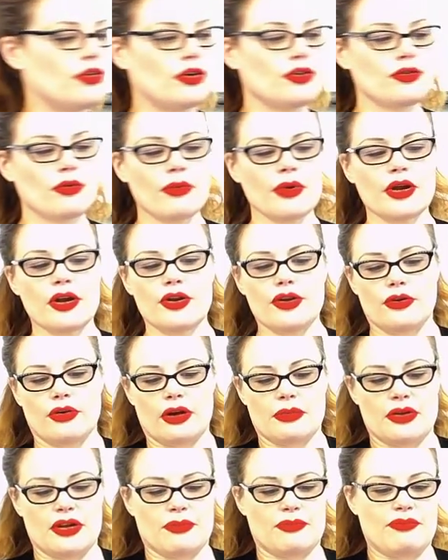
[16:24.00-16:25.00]
here's what we're gonna do.
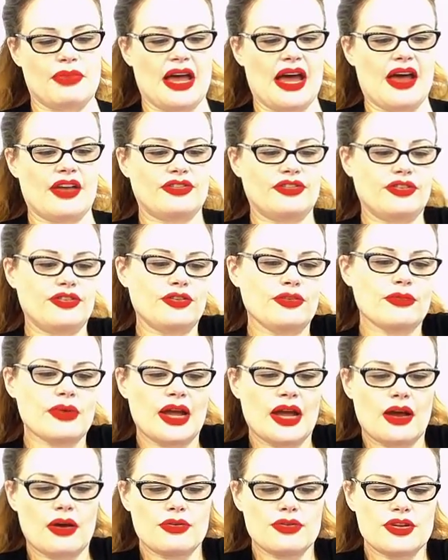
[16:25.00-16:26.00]
I'm gonna pass this
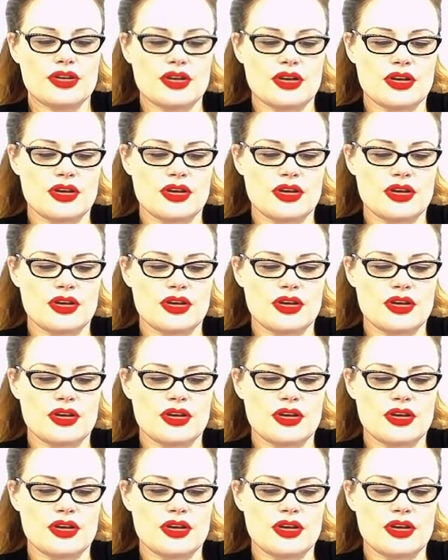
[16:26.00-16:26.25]
around,